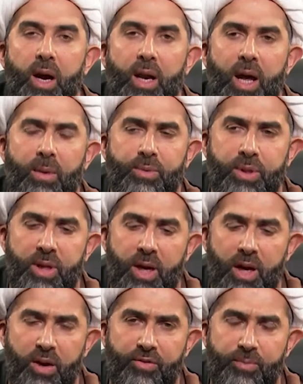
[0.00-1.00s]

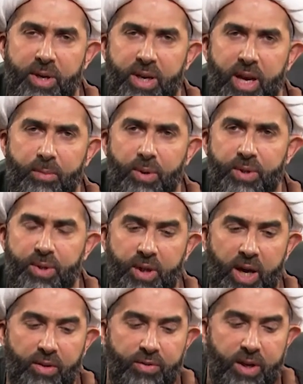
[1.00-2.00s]
Alhamdulillah, I've been able to
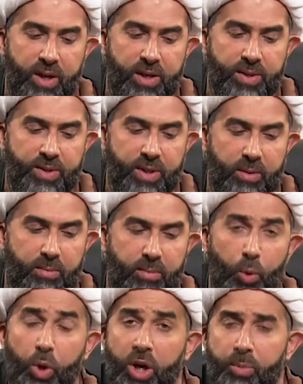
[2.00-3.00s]
cover
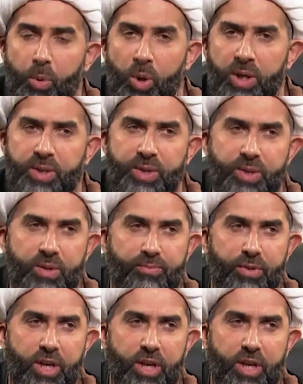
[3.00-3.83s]
some quick points,